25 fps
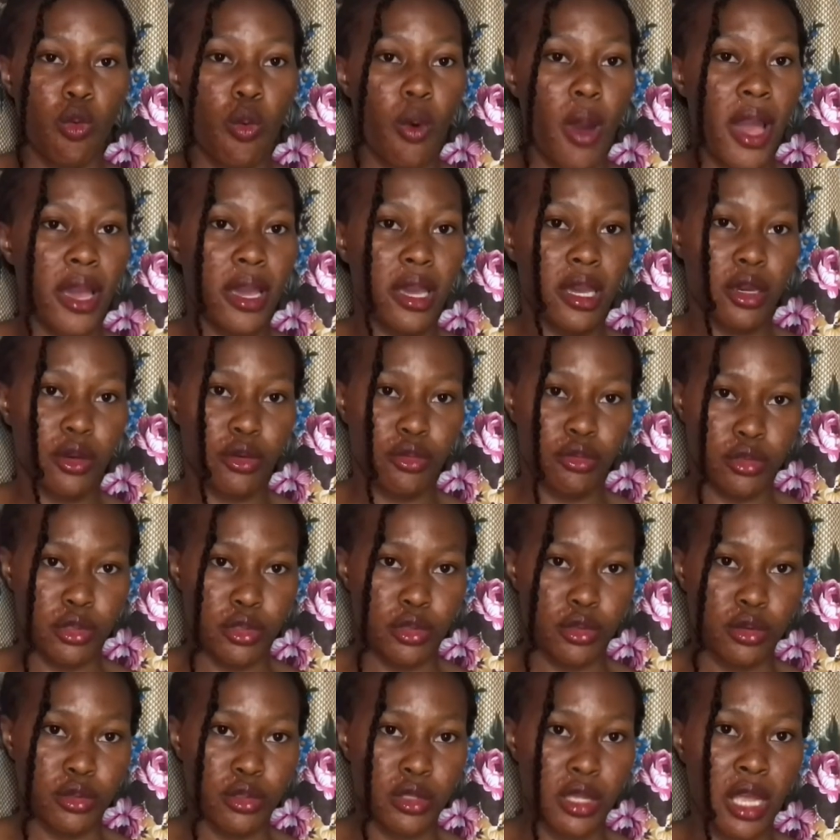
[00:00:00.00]
WAEC
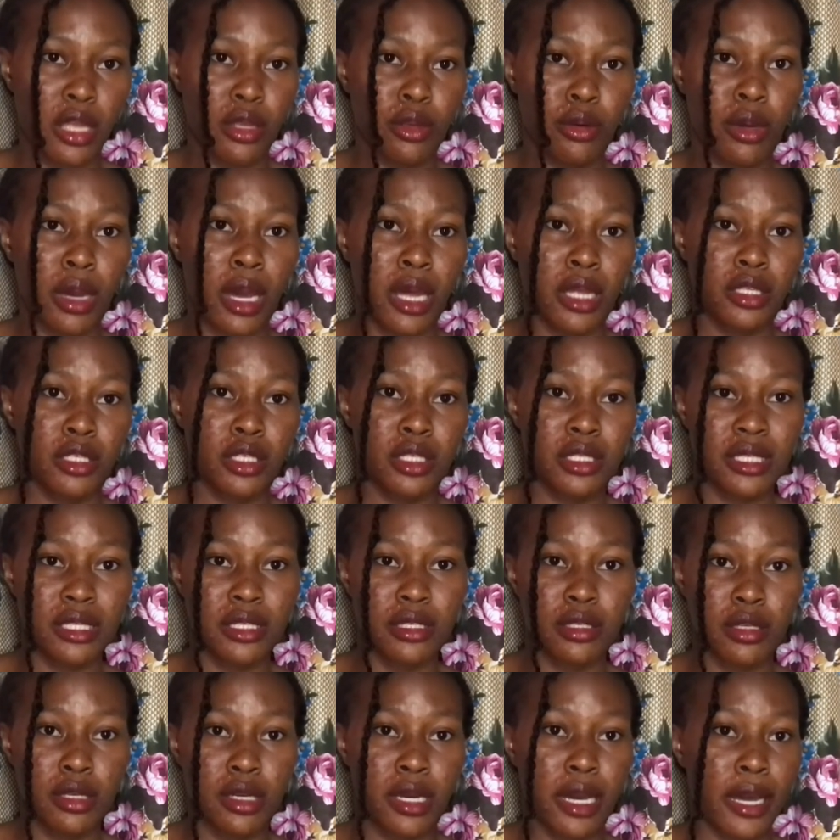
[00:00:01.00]
results, and you can
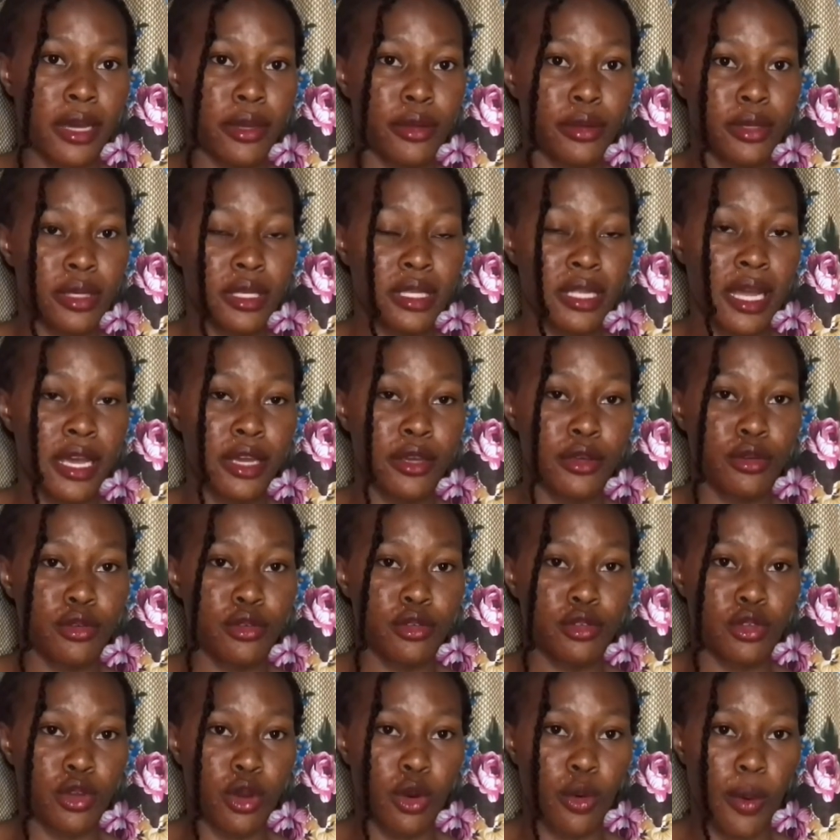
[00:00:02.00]
either
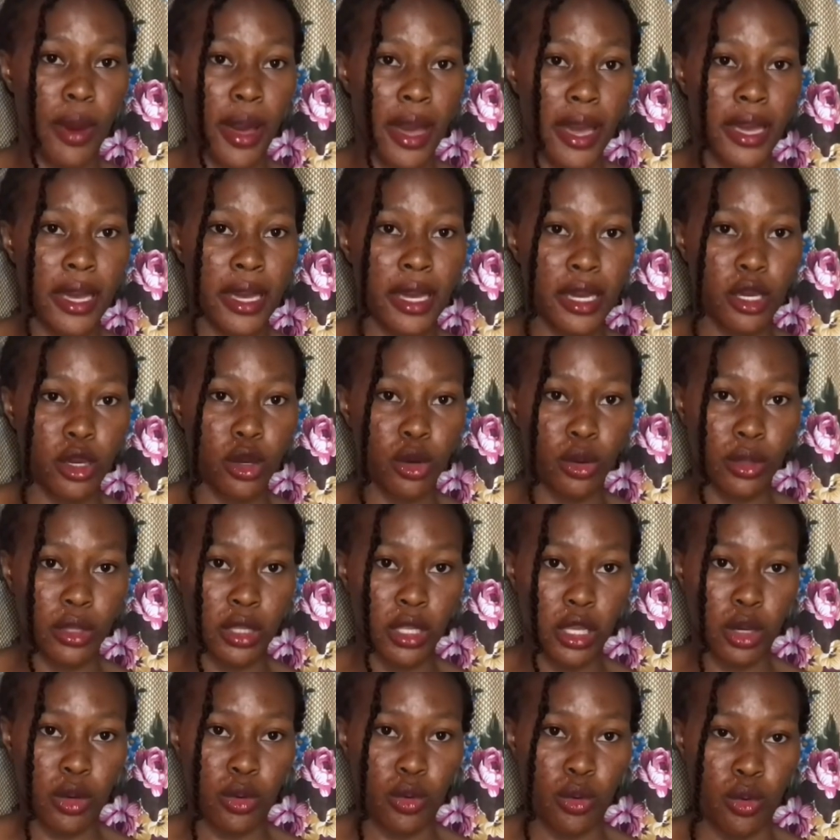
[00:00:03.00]
use your WAEC or
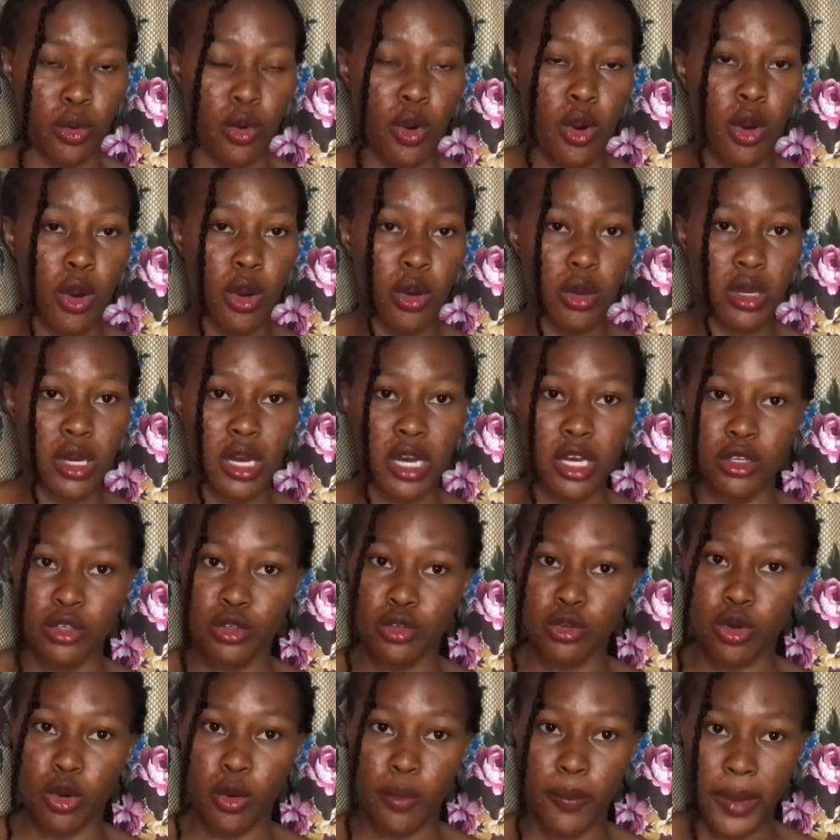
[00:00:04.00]
NECO, or you
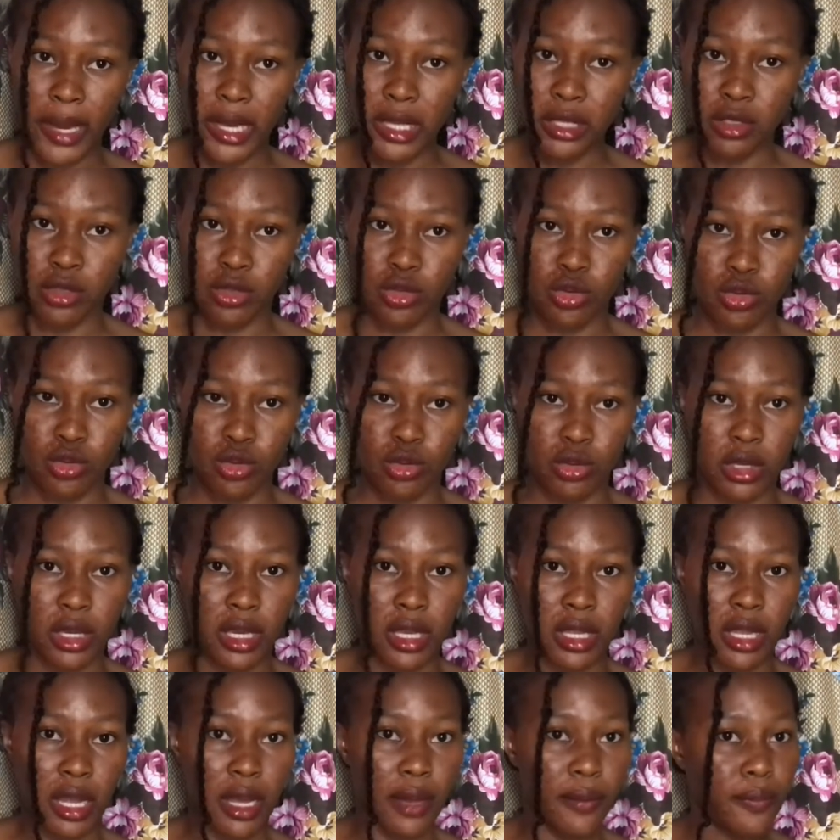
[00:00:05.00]
can combine the two
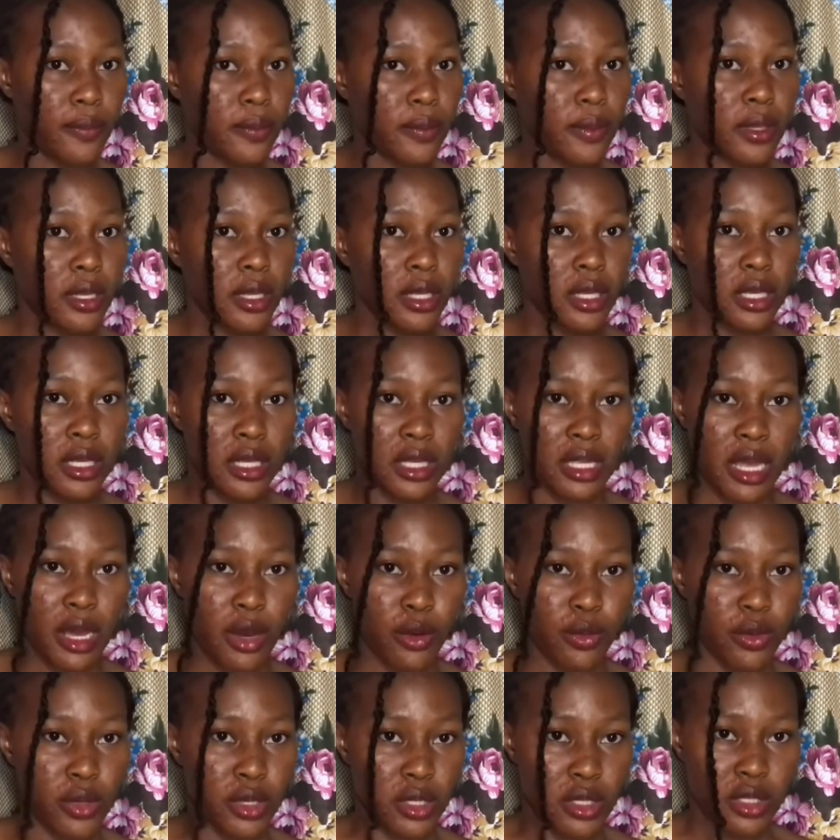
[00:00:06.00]
together.
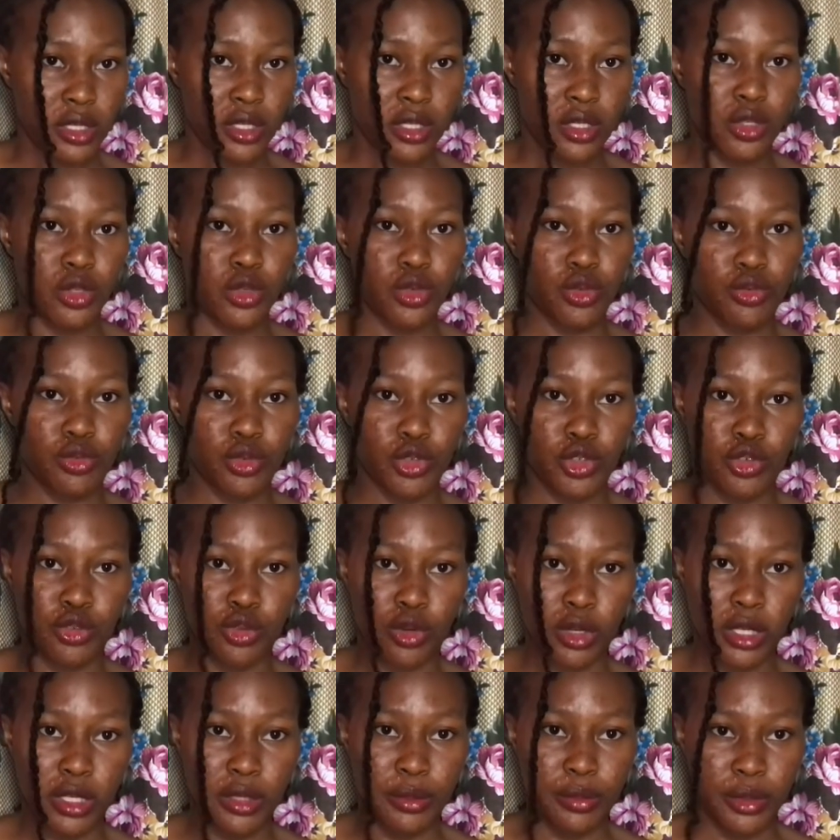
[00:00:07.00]
Either ways, you will
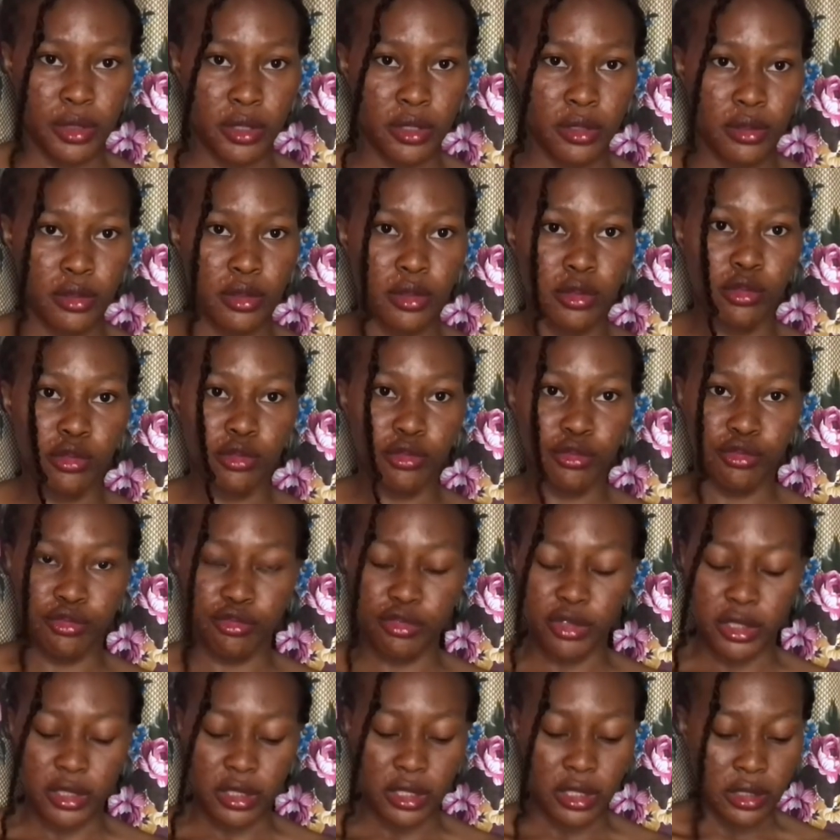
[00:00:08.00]
surely be
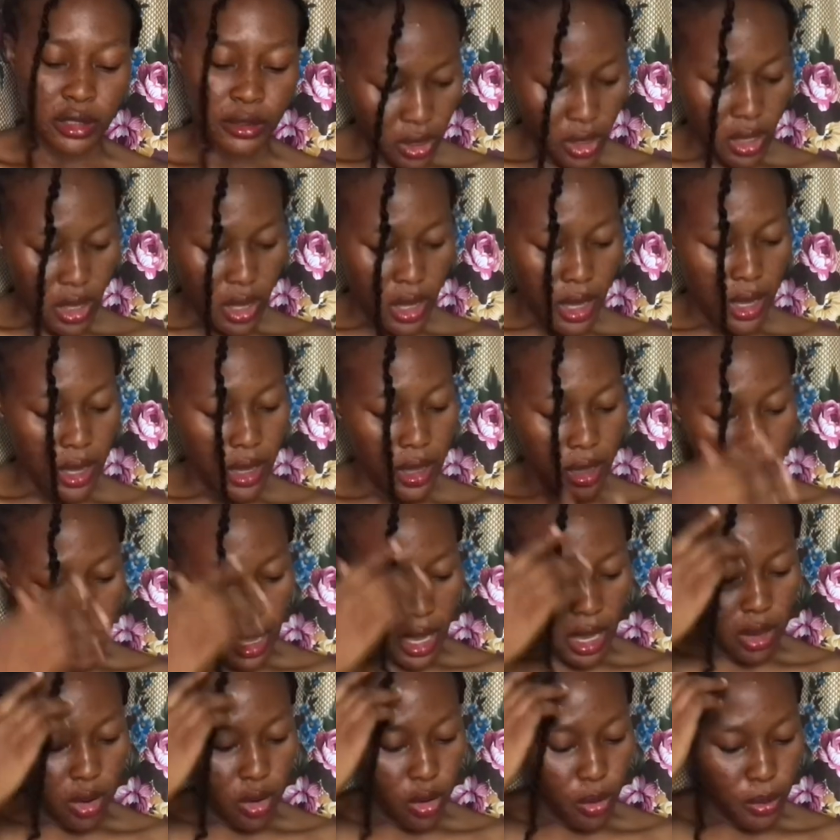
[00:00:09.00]
graded.
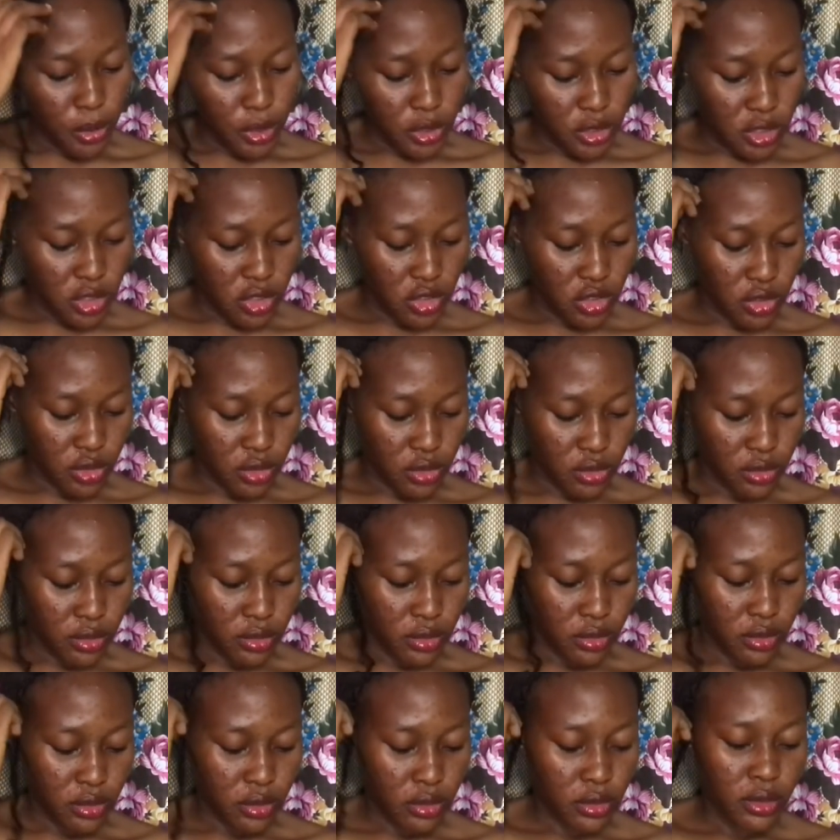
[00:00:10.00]

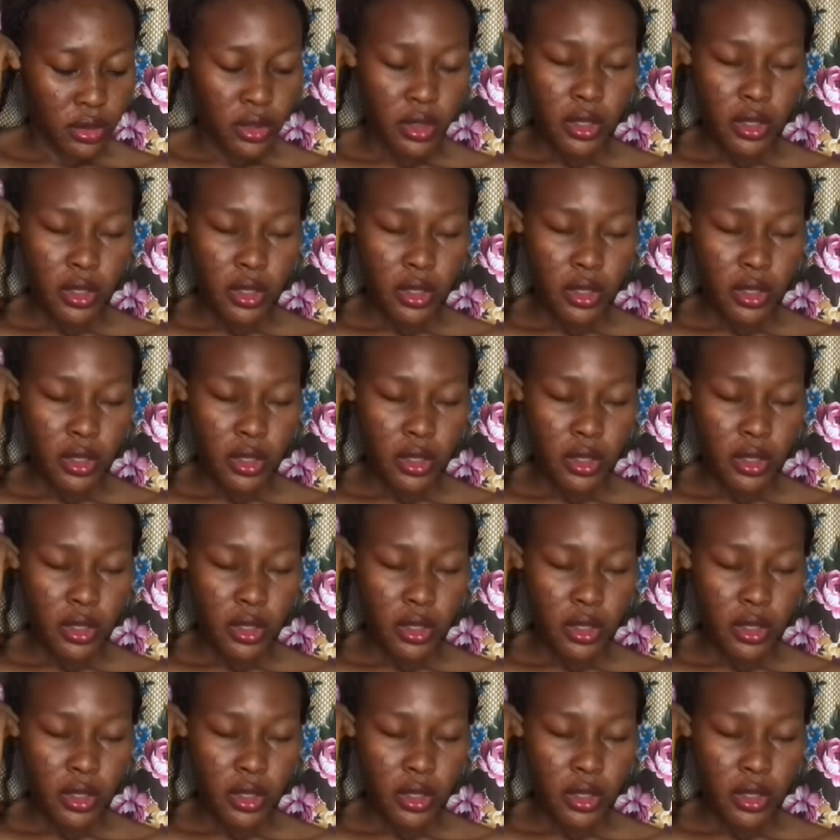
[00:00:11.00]
Accommodation.